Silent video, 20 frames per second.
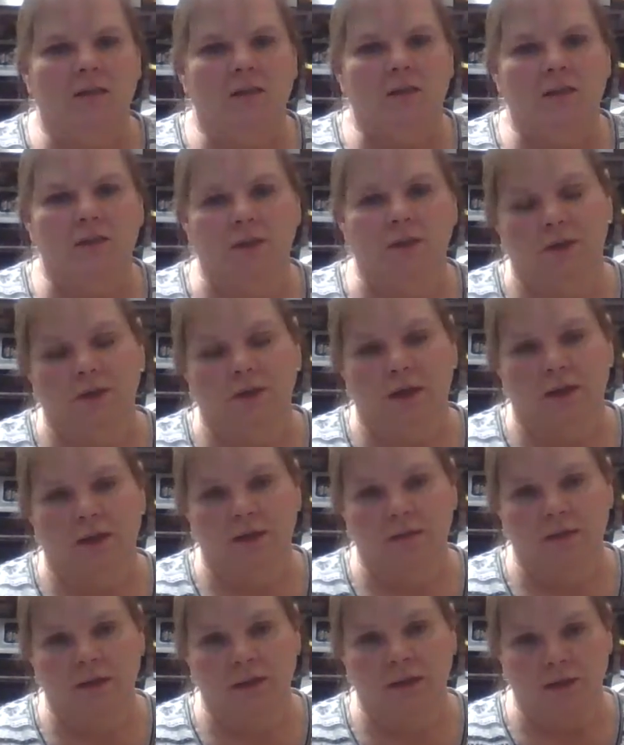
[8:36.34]
So not
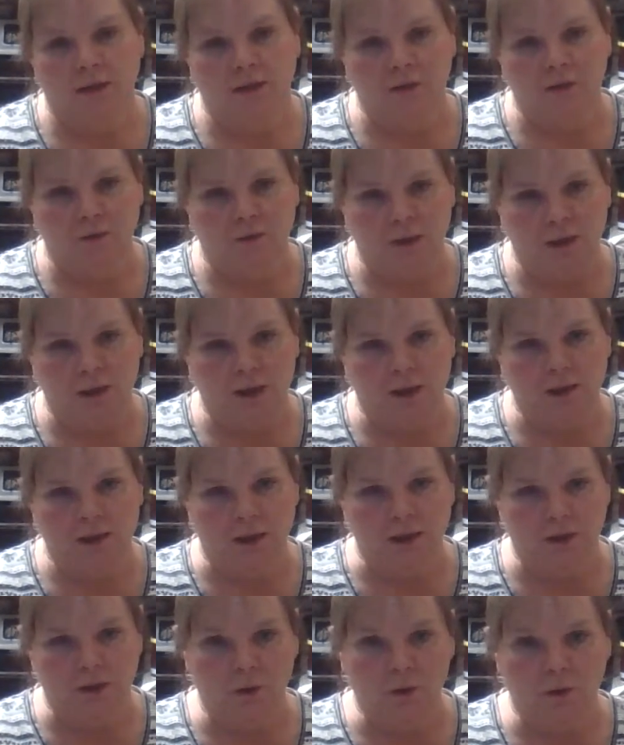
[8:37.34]
everything is fresh.
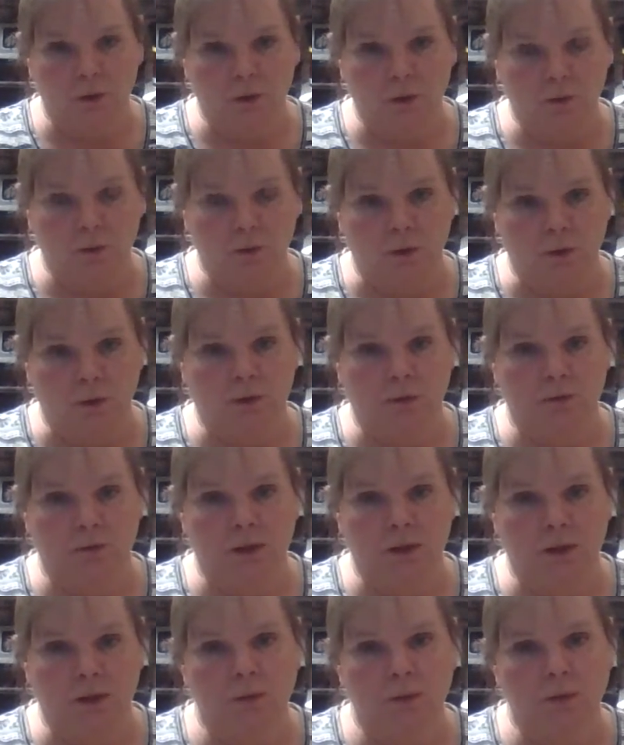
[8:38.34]
I do use frozen
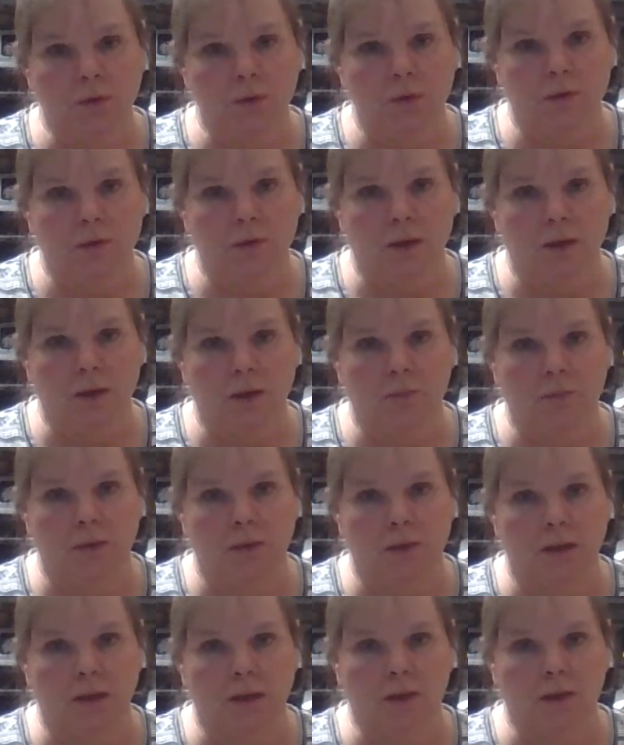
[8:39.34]
vegetables
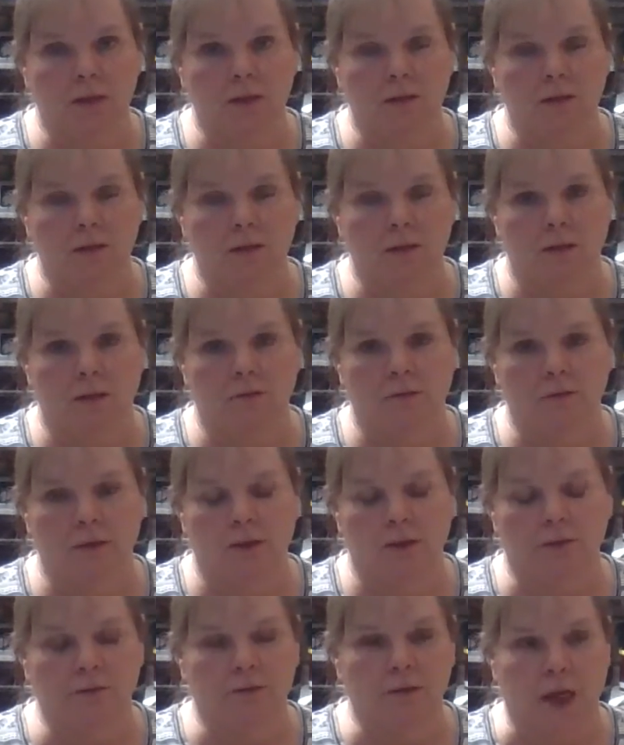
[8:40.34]
because
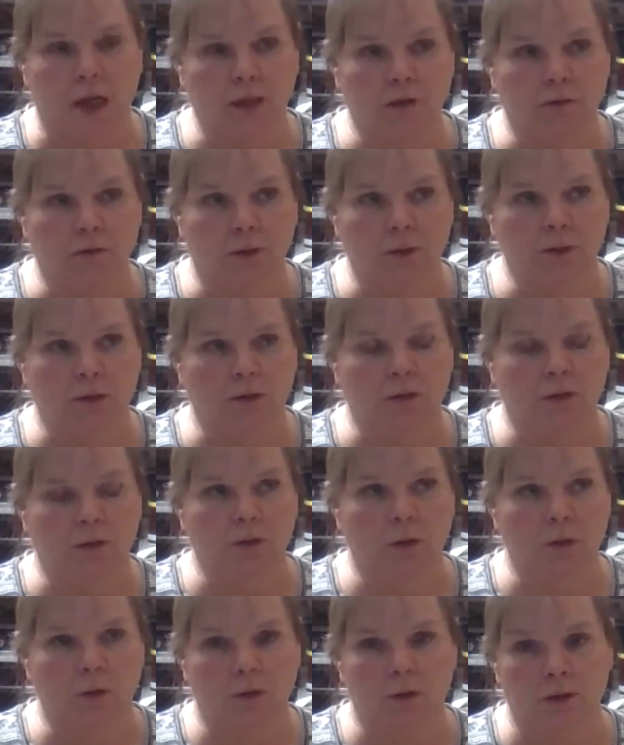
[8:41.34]
they're flash frozen,
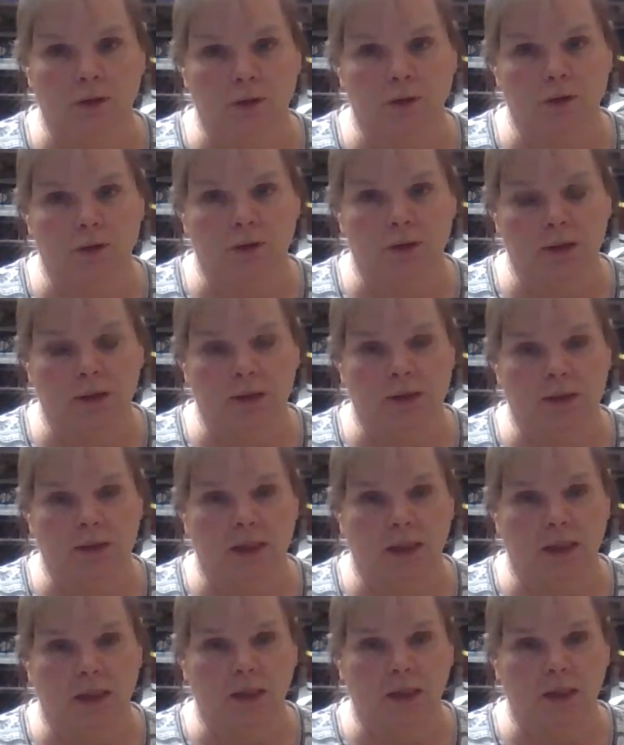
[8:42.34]
so their nutrients
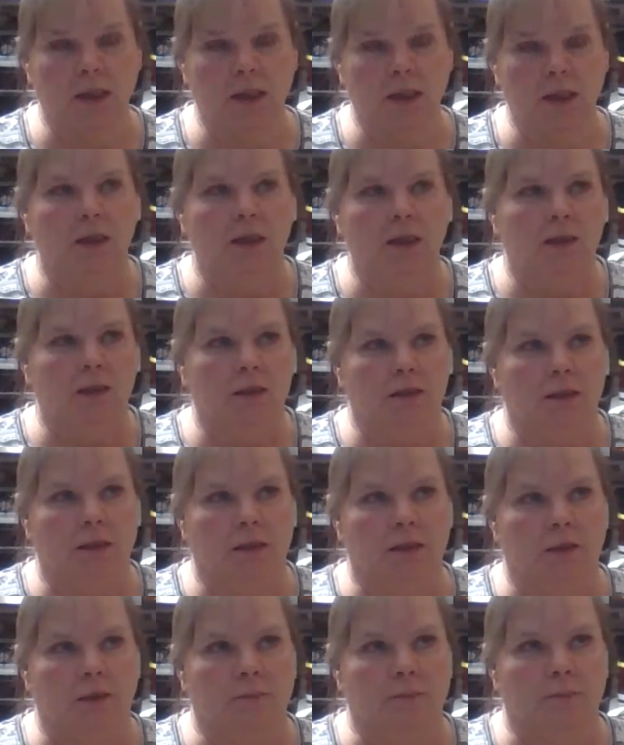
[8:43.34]
stay in.
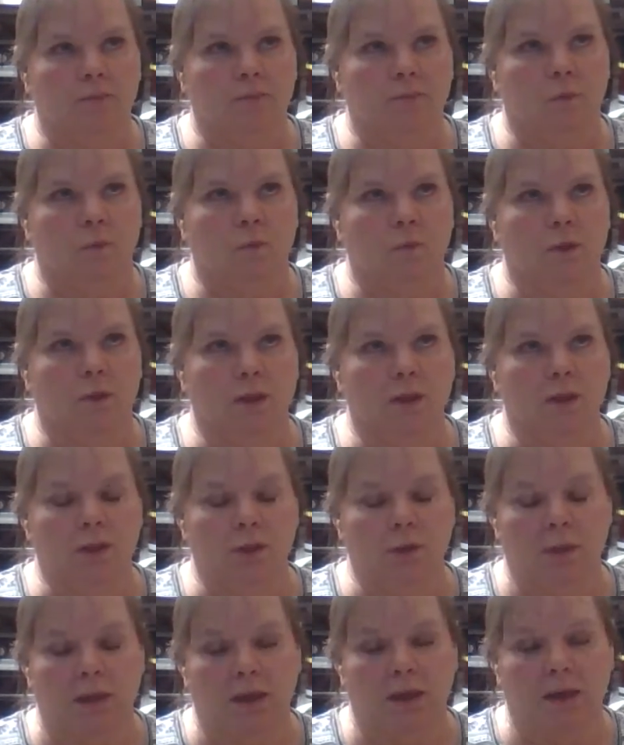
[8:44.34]
When
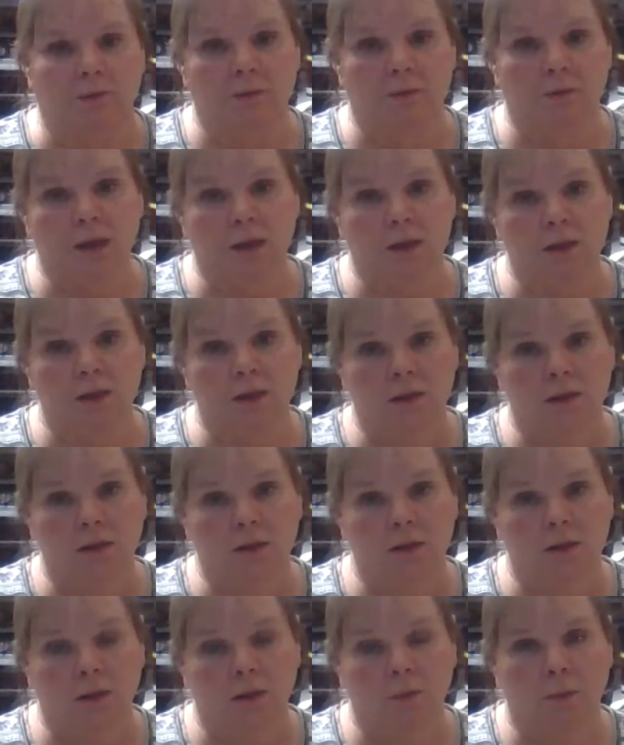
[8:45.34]
you buy
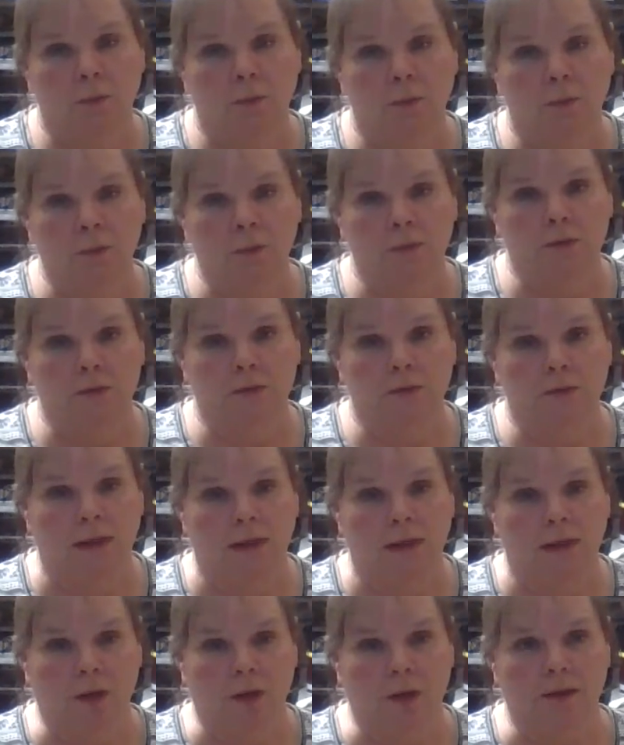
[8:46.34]
fresh produce
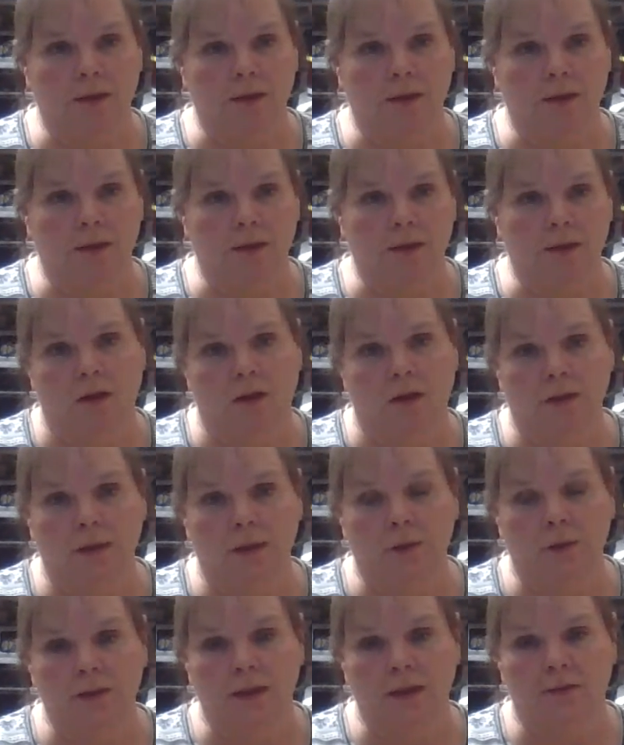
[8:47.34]
like broccoli and cauliflower
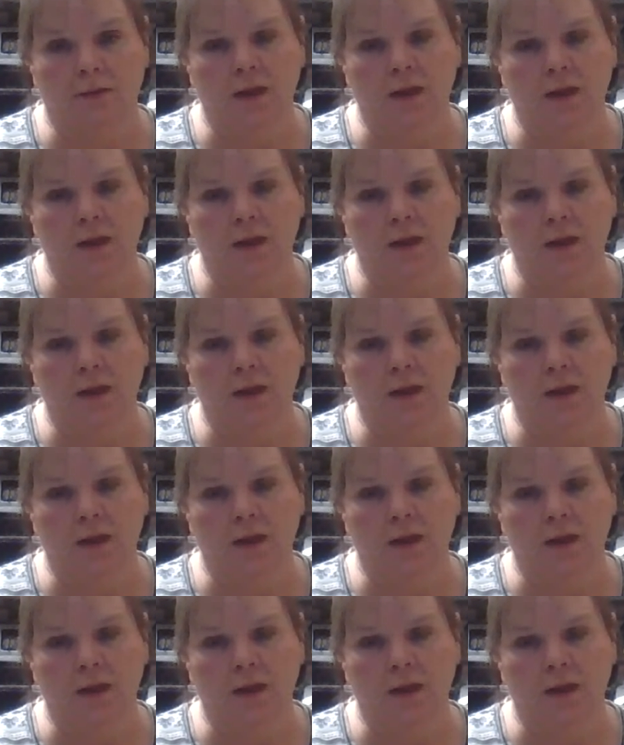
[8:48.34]
and stuff,